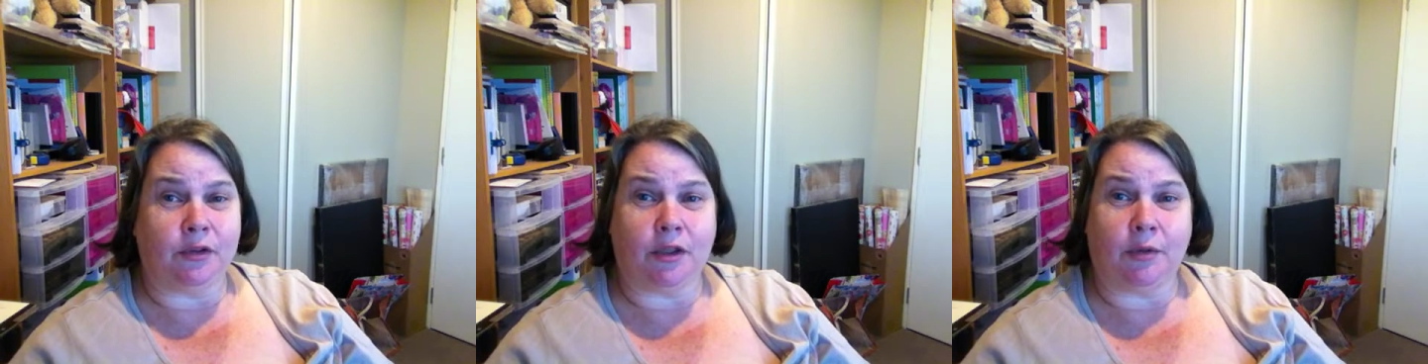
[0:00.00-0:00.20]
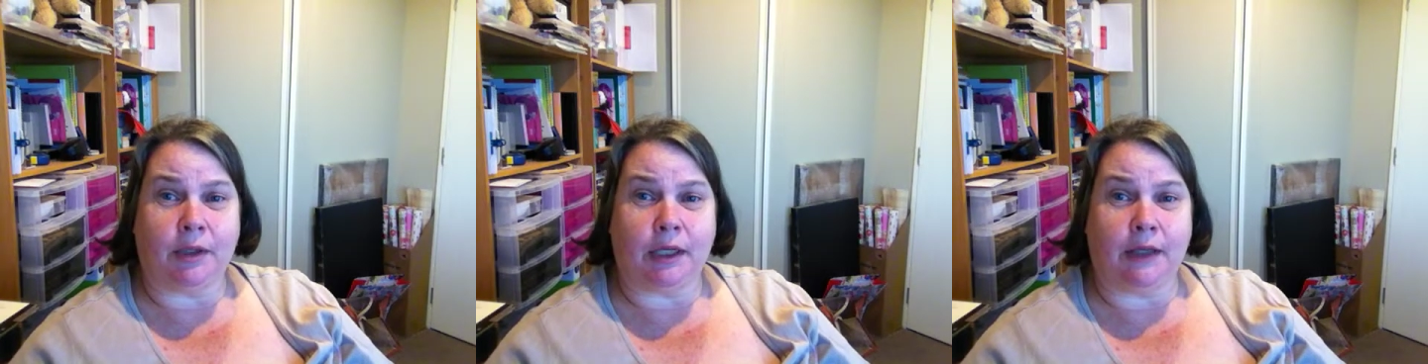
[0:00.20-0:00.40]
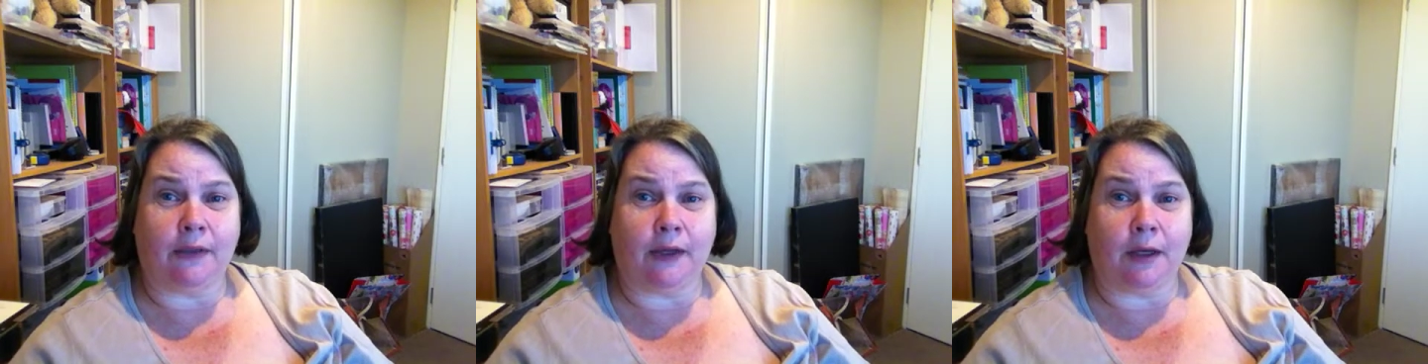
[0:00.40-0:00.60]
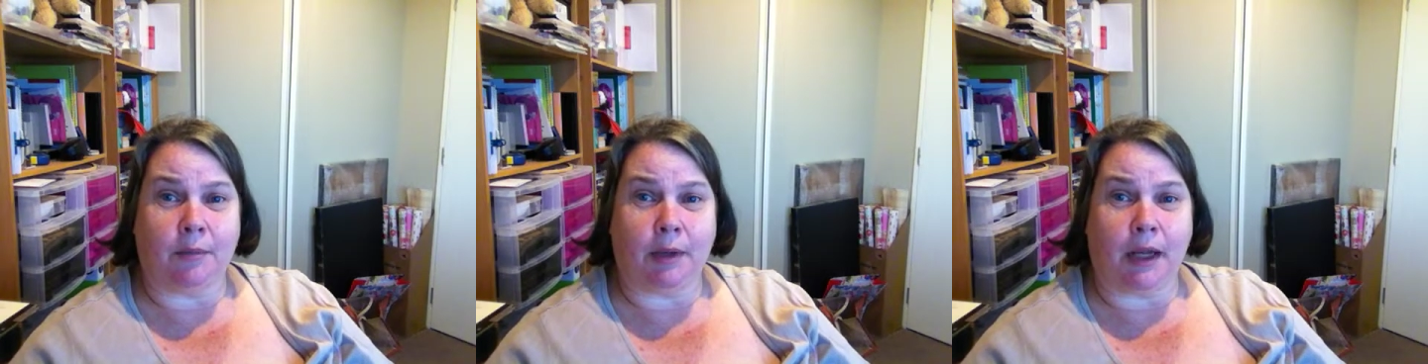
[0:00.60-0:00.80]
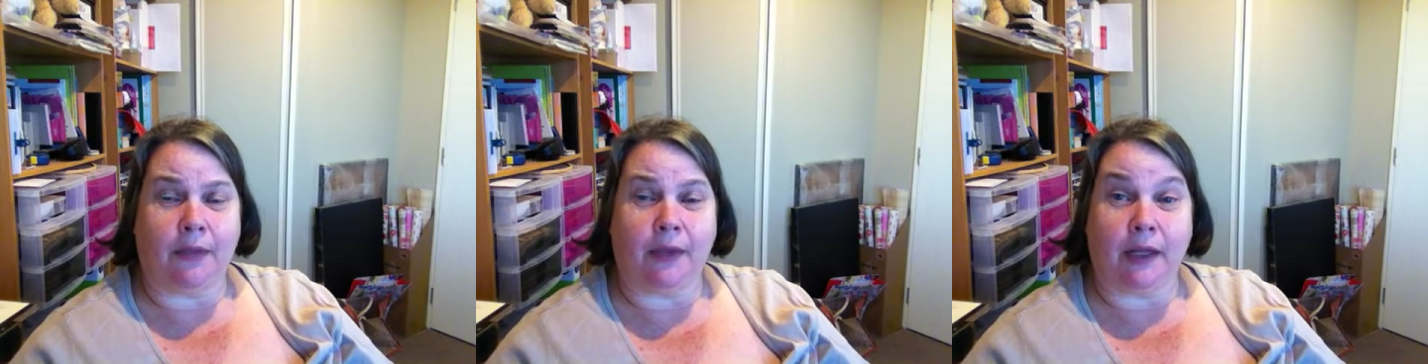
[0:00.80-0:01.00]
know anything
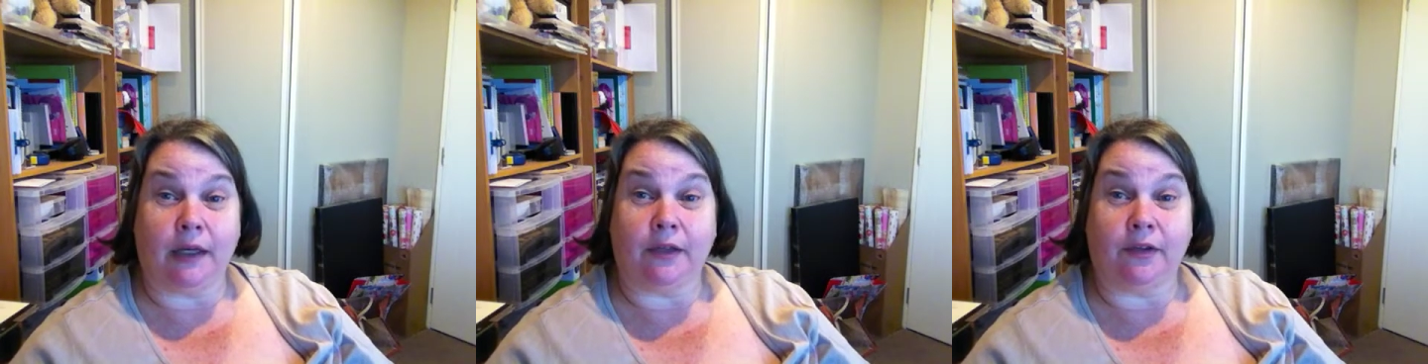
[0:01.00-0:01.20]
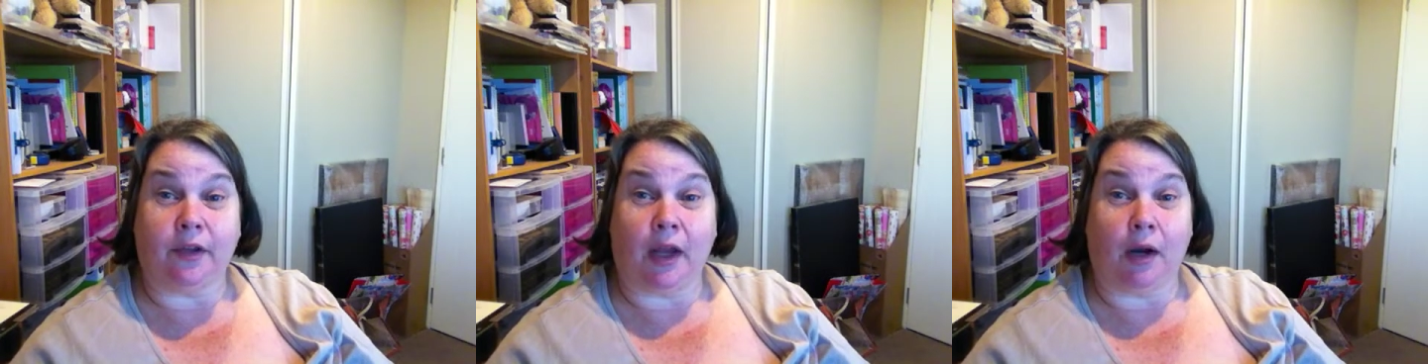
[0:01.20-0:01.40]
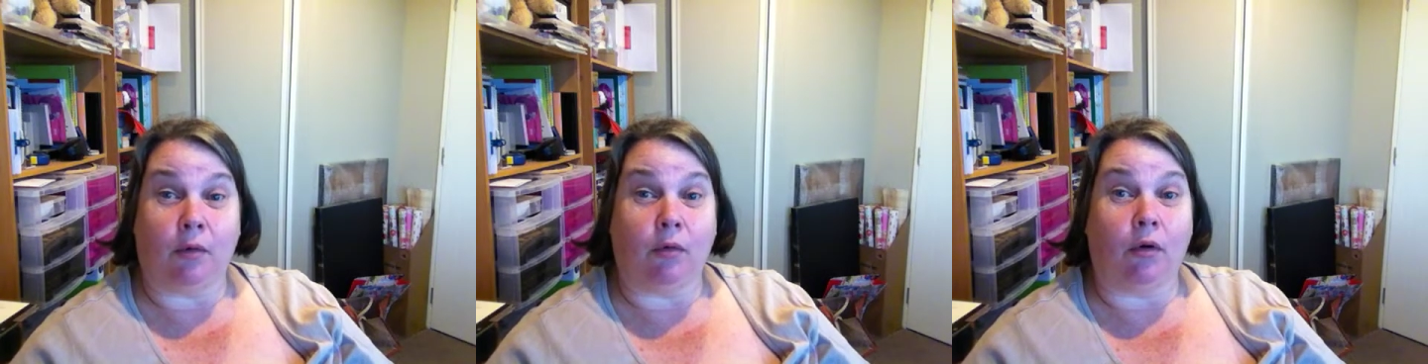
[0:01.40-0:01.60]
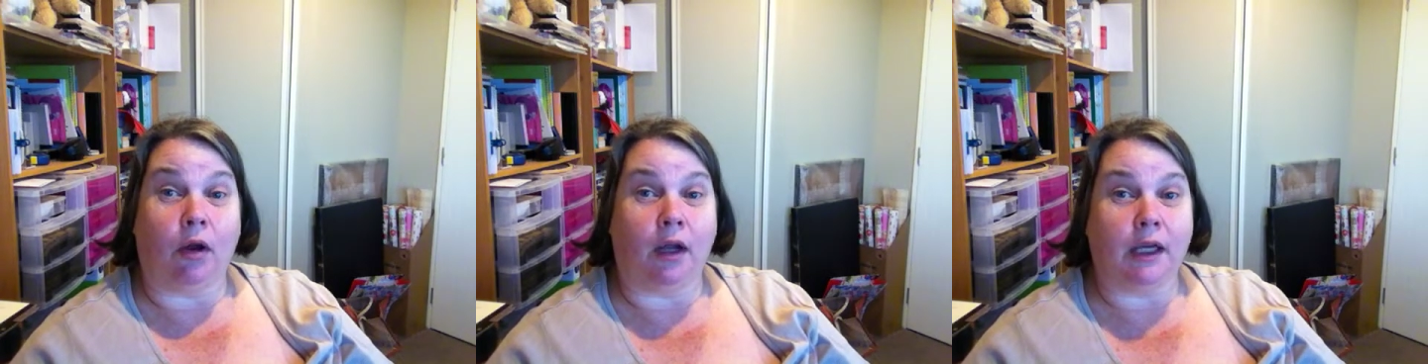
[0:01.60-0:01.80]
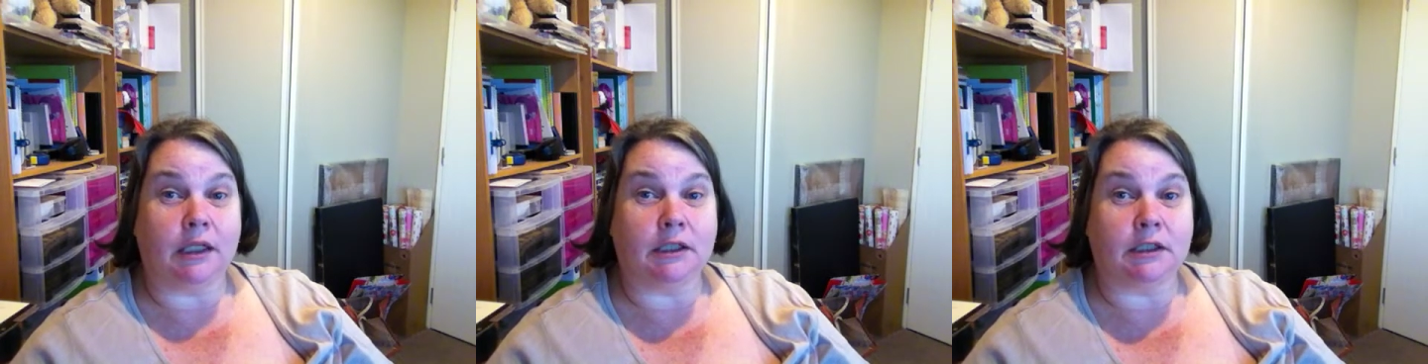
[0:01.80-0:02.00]
about that? Is that
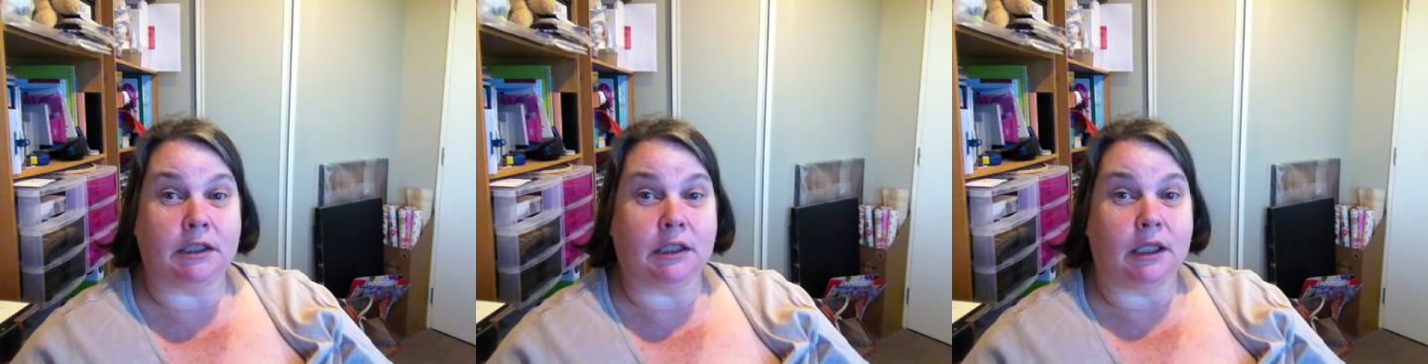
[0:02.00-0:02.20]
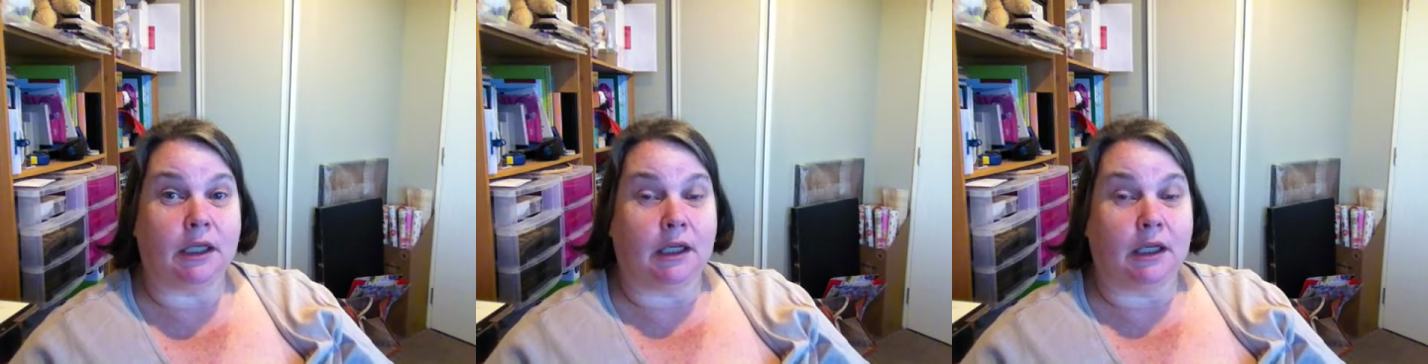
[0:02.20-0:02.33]
right?